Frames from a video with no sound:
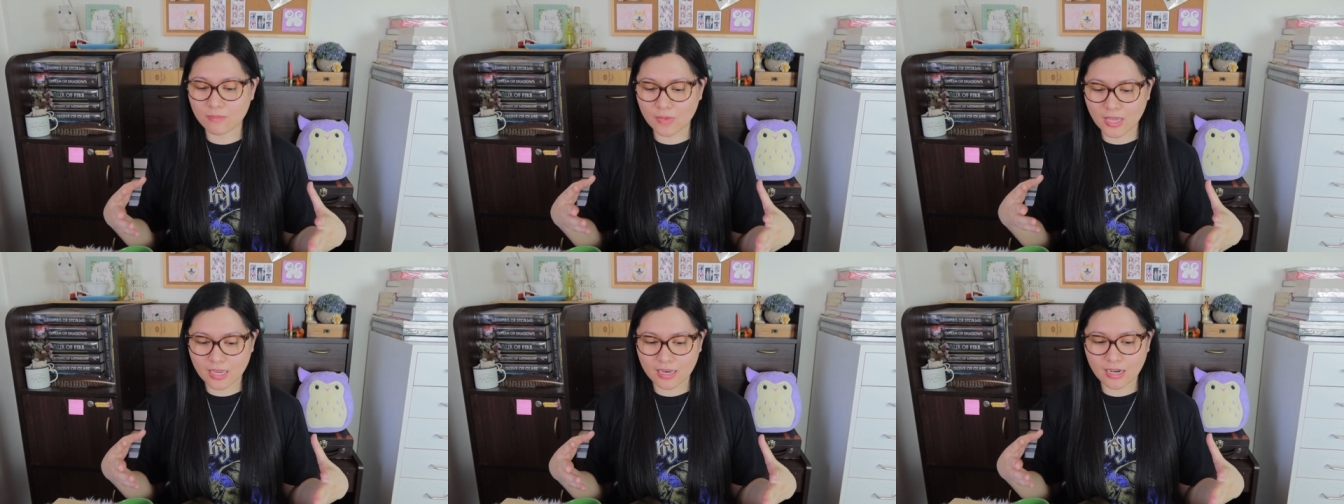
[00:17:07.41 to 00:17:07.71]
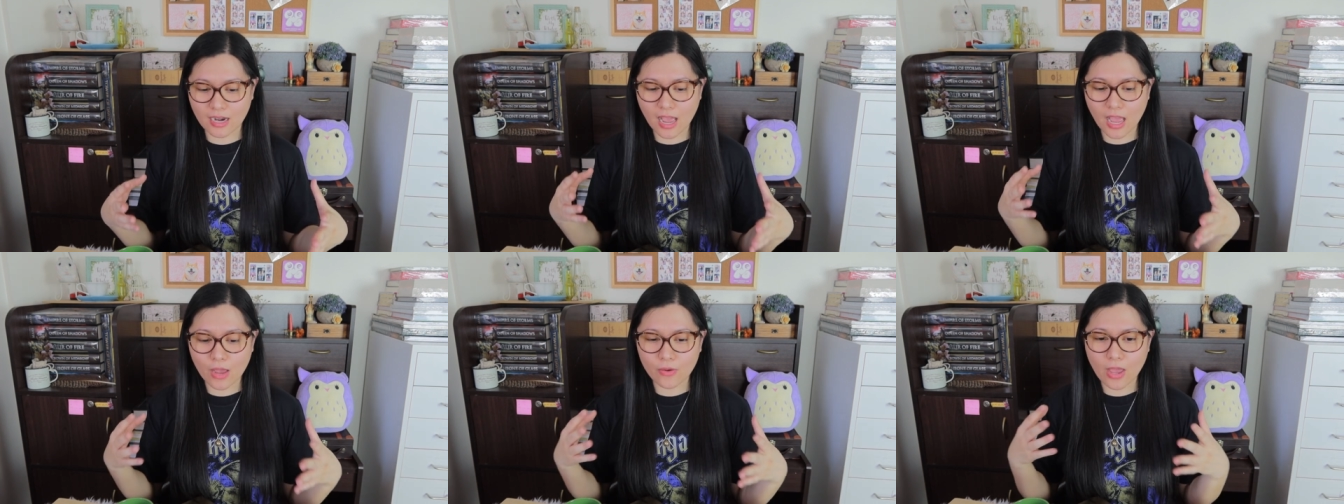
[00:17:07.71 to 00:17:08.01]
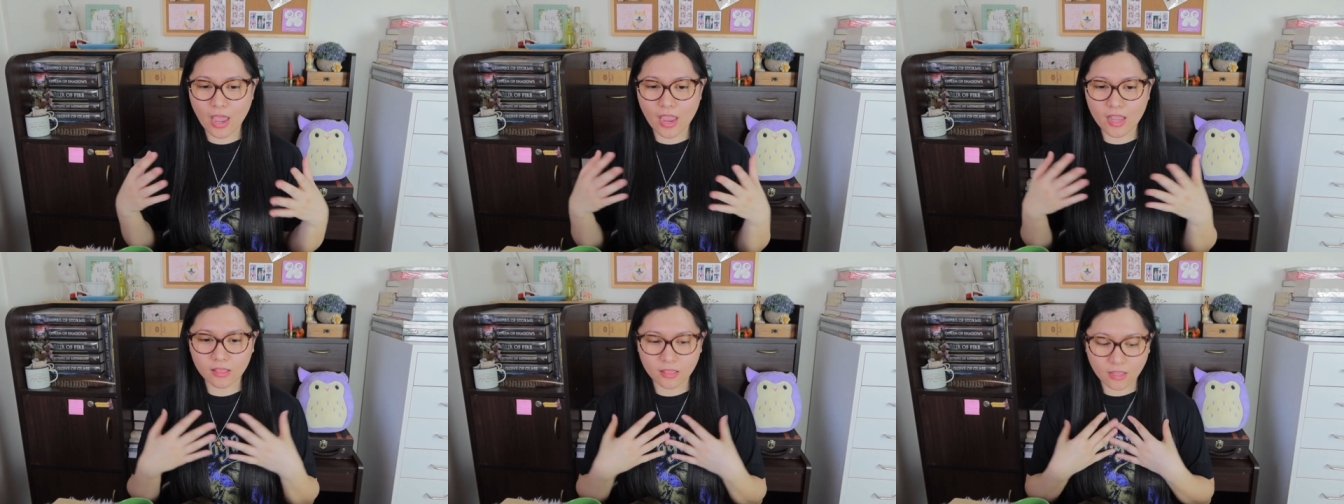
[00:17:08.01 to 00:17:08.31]
I mean,
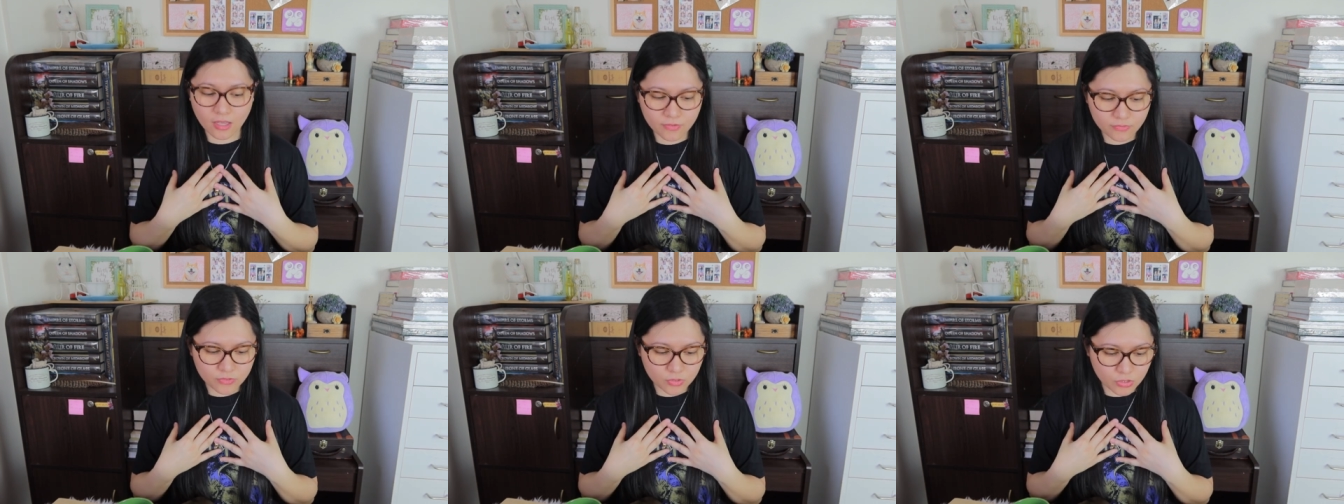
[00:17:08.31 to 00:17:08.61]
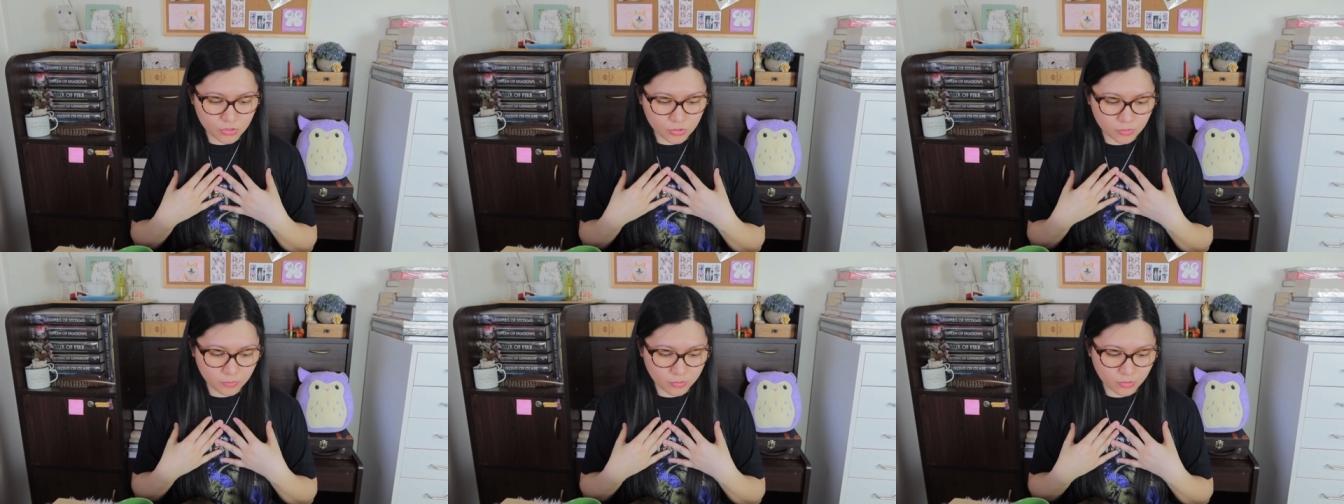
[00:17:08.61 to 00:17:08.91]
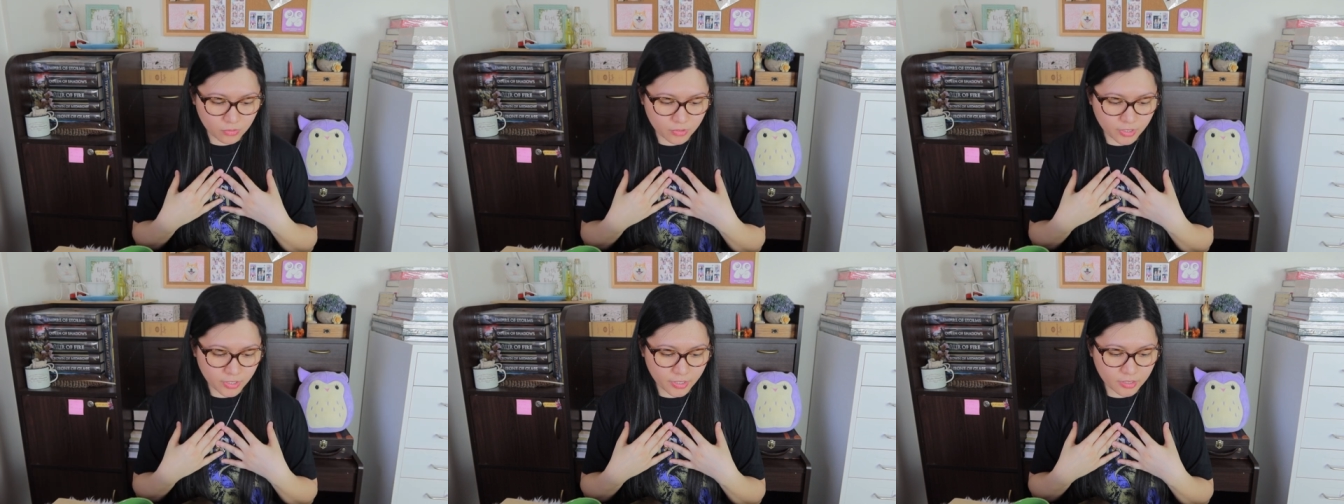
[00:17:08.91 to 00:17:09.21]
I, I love to
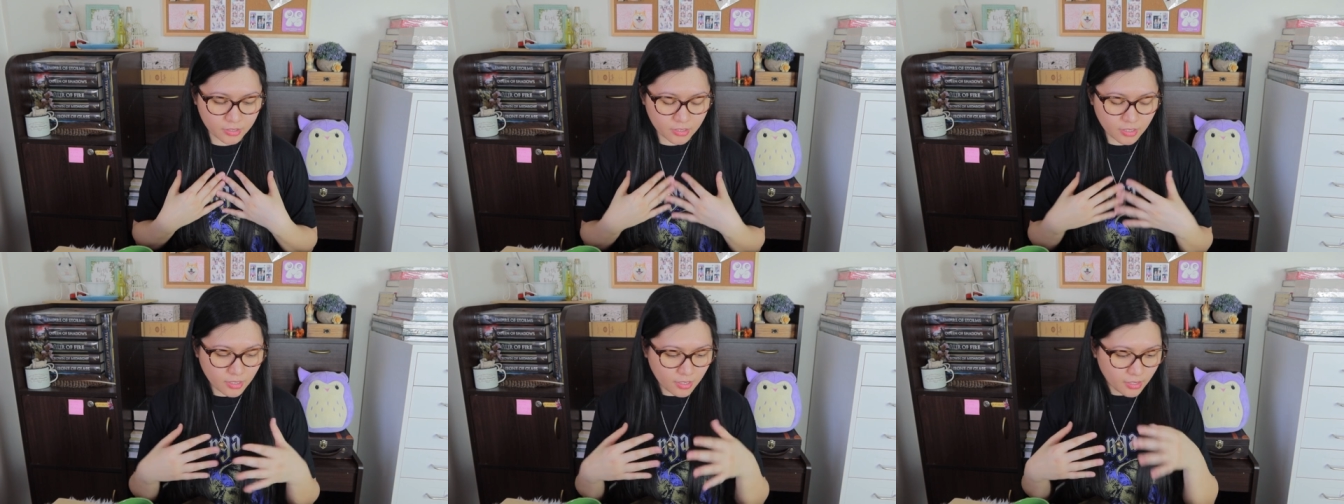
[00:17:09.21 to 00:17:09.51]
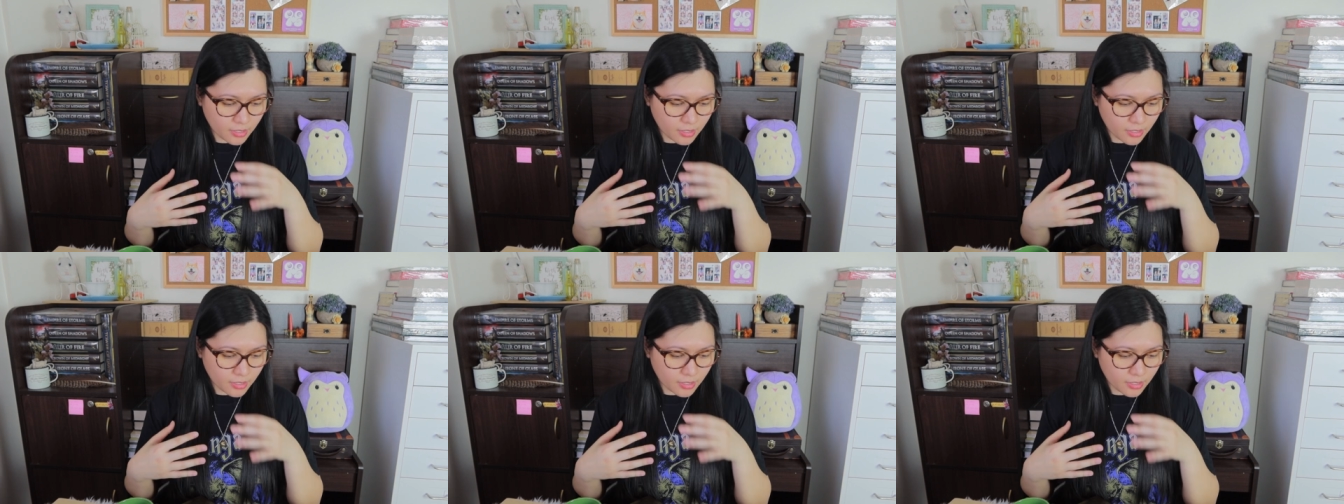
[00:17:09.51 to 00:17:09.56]
support